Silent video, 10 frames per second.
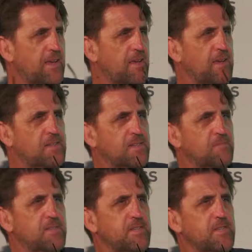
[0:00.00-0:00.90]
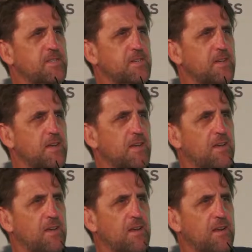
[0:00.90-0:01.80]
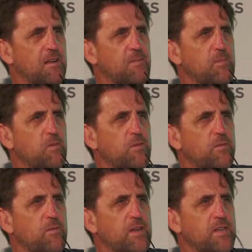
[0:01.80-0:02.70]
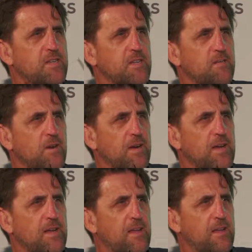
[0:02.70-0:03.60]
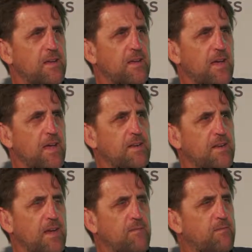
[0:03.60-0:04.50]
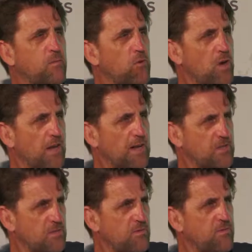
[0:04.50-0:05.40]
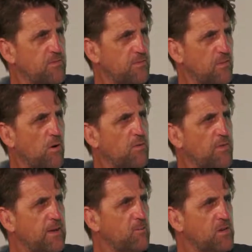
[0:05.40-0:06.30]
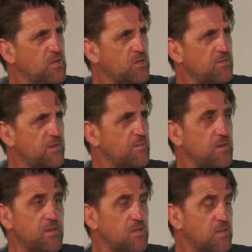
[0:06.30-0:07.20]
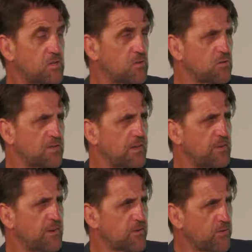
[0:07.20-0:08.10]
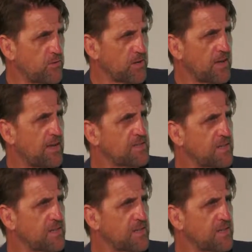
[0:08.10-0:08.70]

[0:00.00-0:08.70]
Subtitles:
into the business in a little bit more of a realistic way, and forecast off that once you talked to that about accrual accounting.